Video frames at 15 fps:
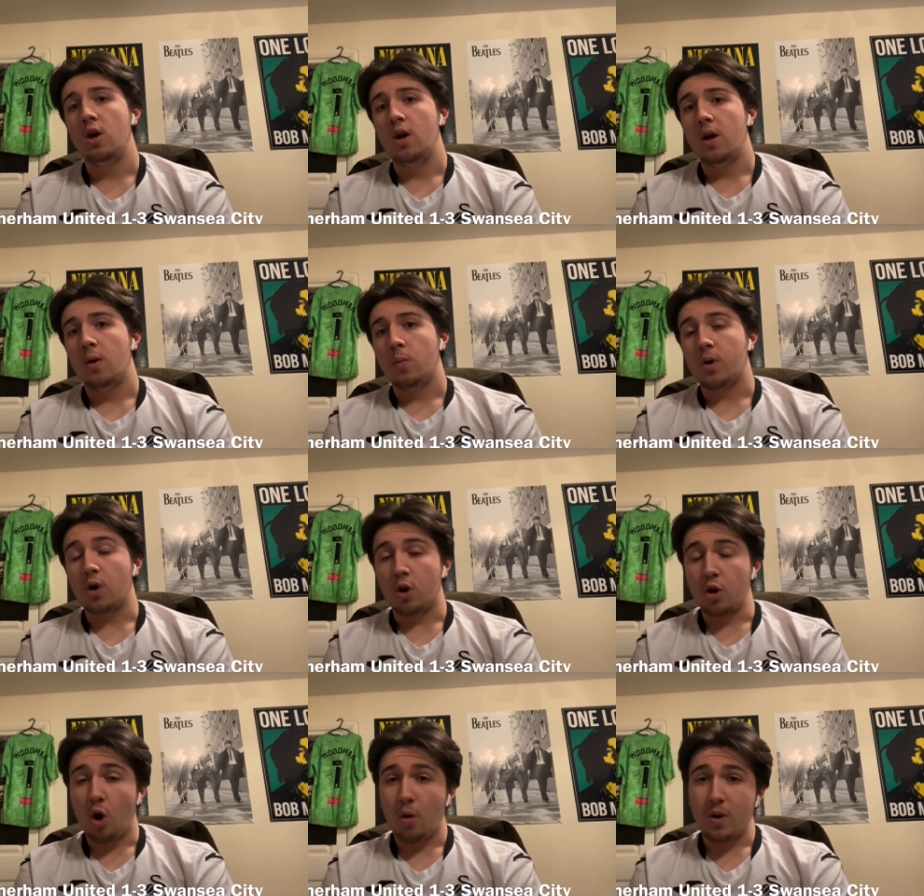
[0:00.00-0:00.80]
we
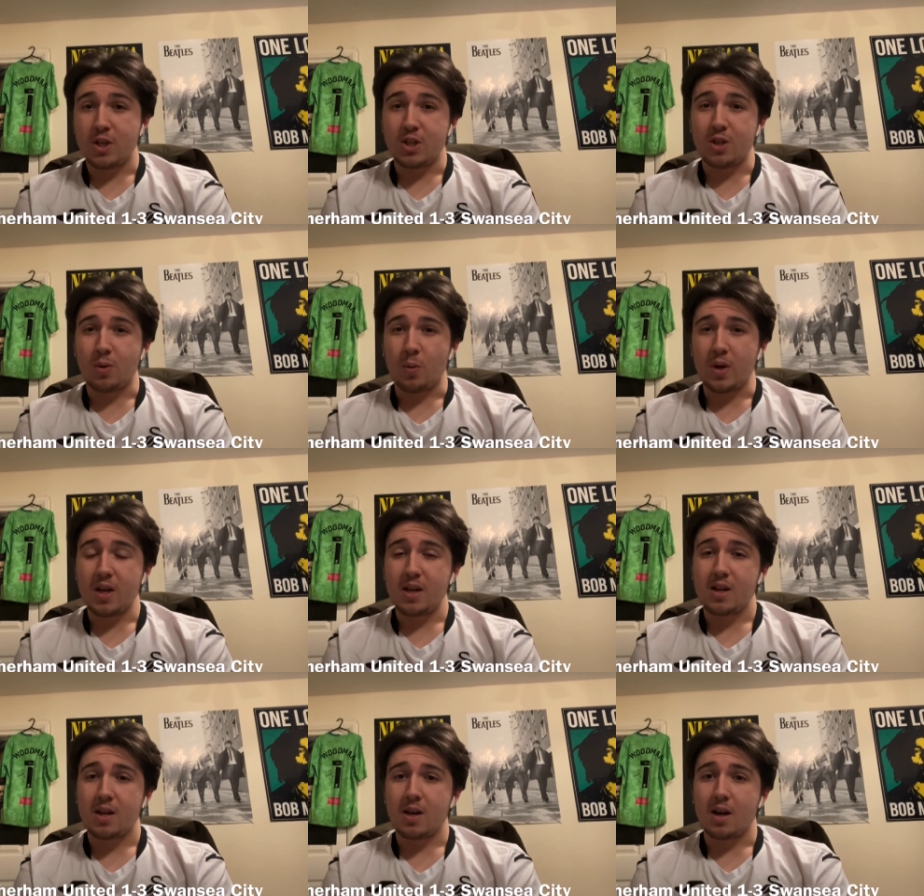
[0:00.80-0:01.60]
got Norwich in the
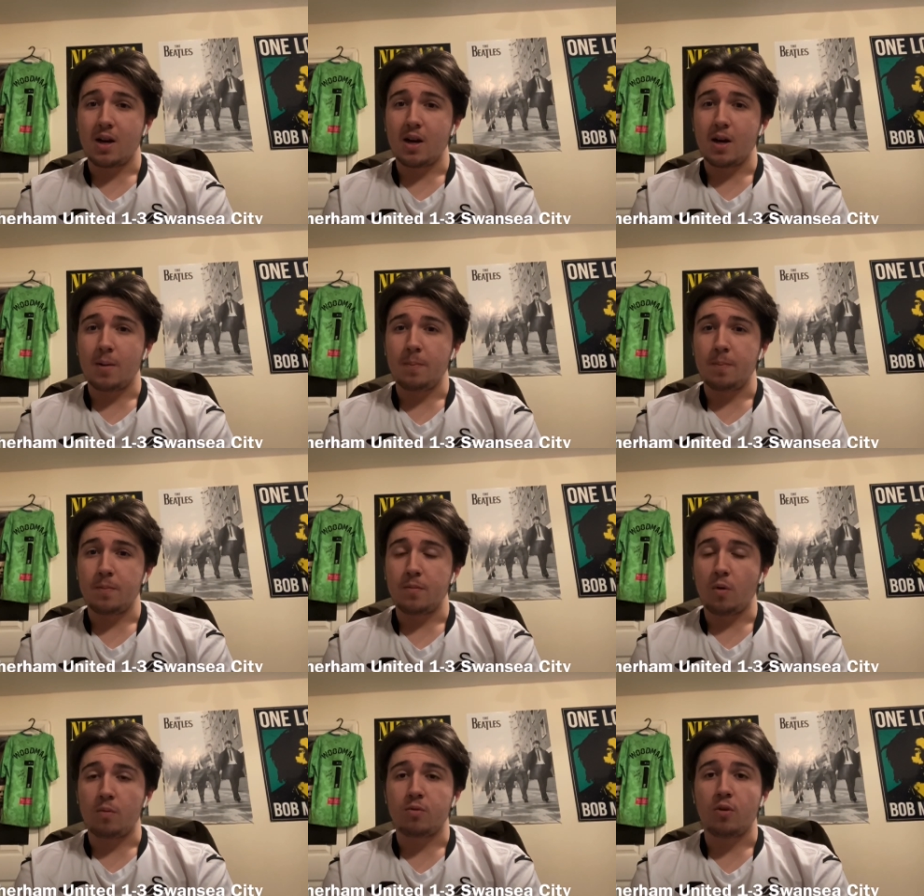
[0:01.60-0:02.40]
week um,
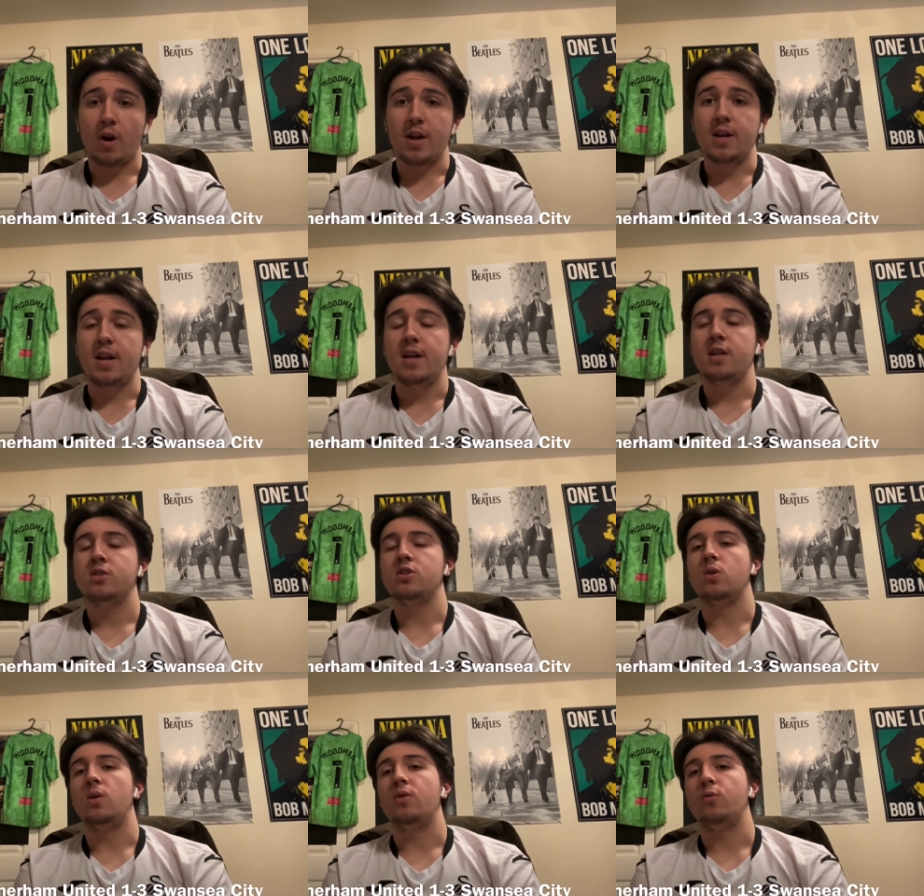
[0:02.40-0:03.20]
on Friday,
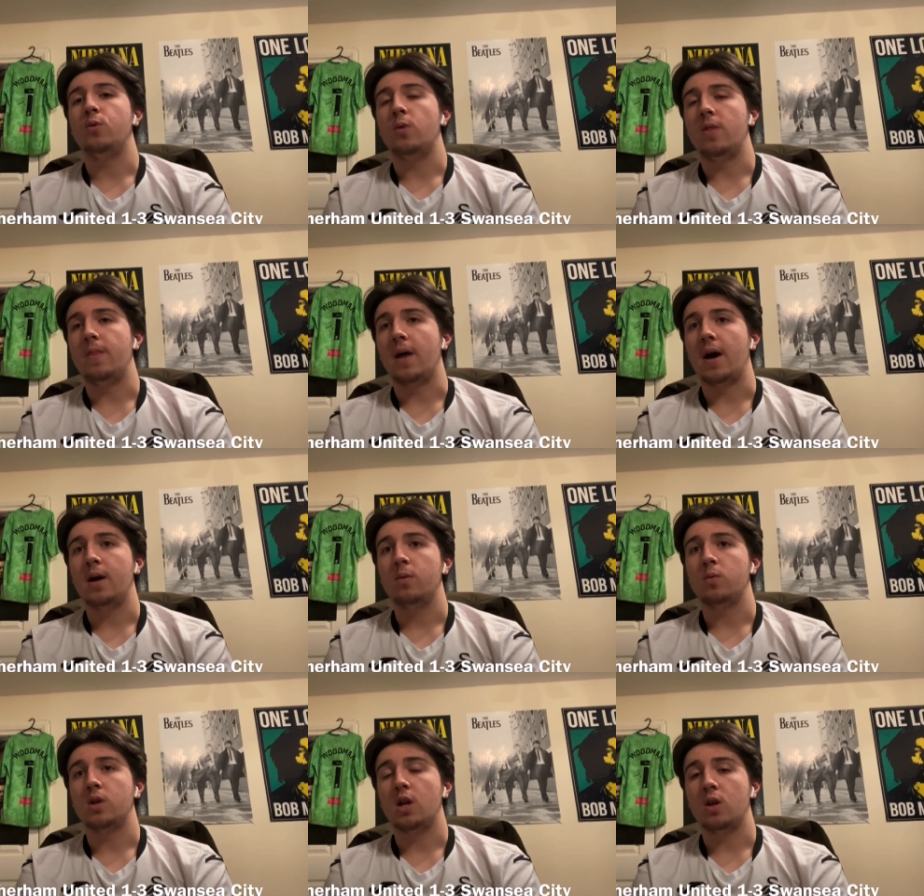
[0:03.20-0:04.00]
so if we win that,
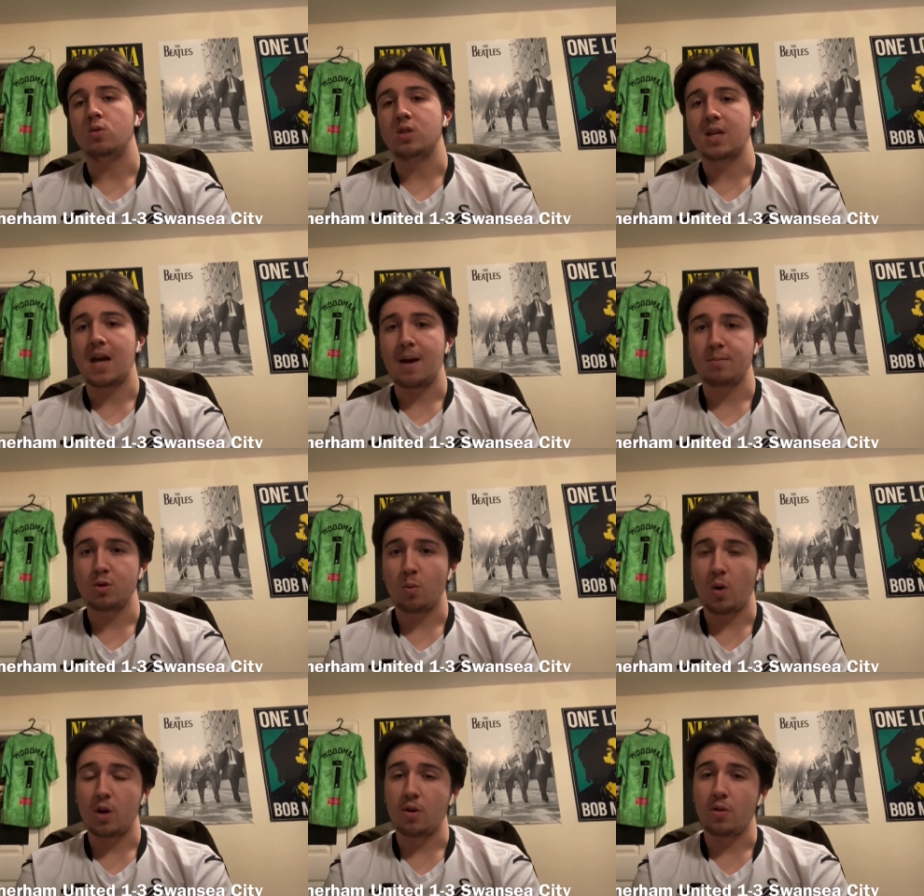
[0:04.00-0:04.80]
we'll close the gap to
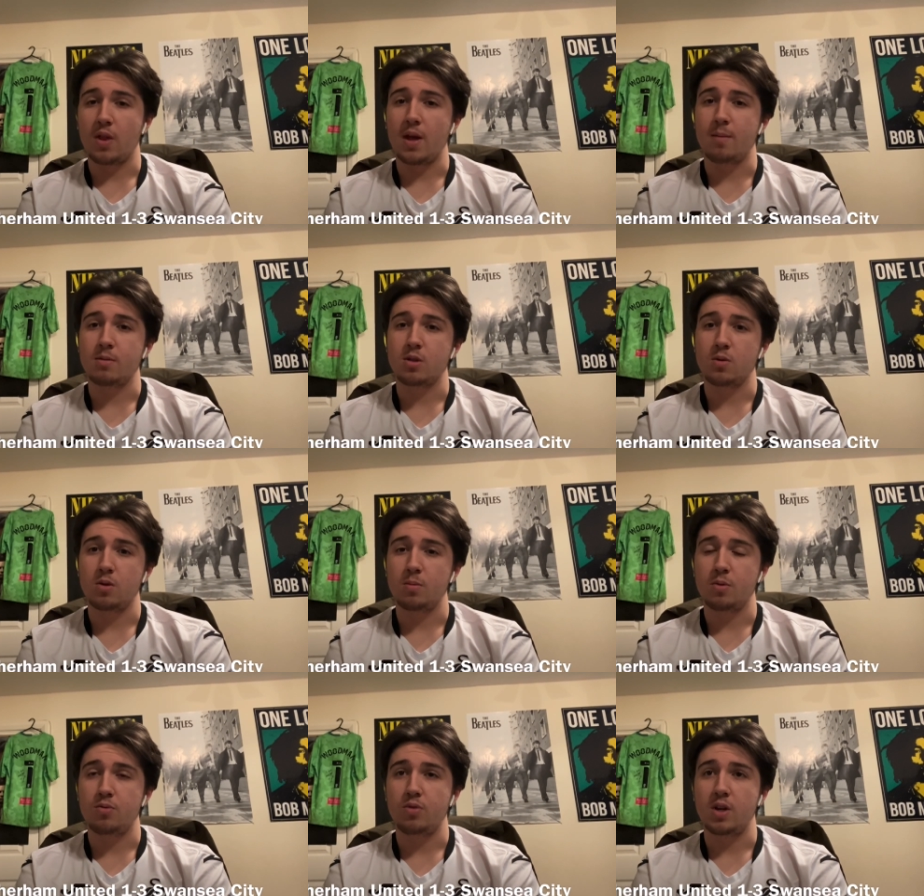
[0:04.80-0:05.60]
one on them, so it'll
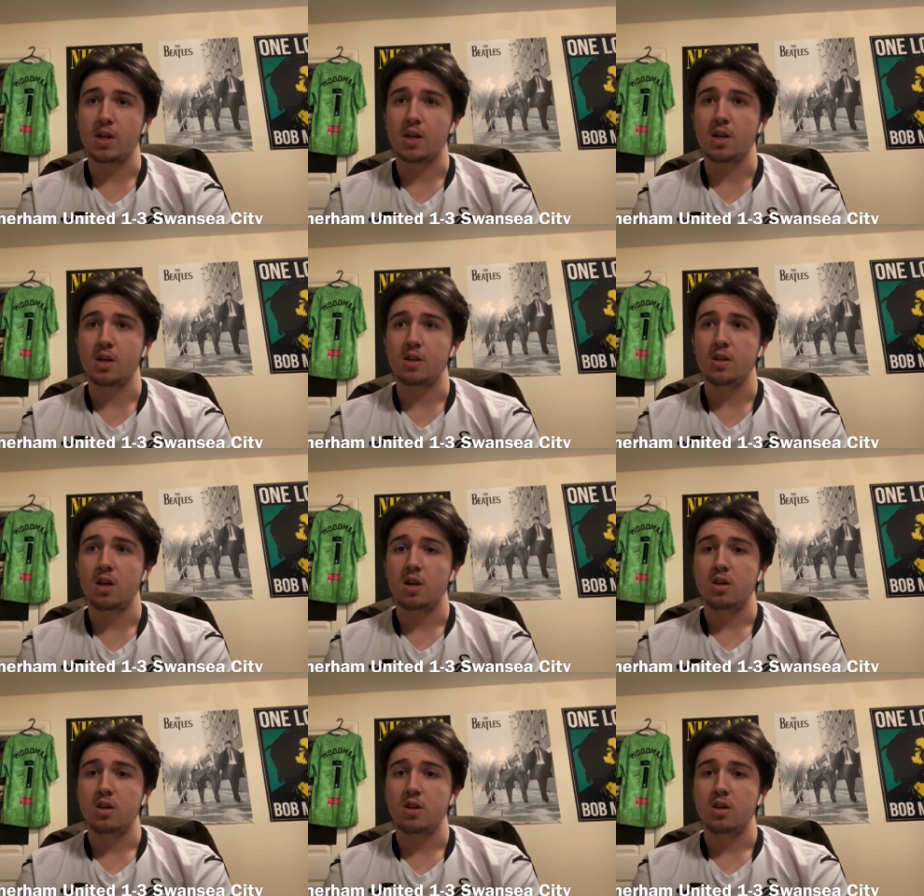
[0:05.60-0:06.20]
be really good.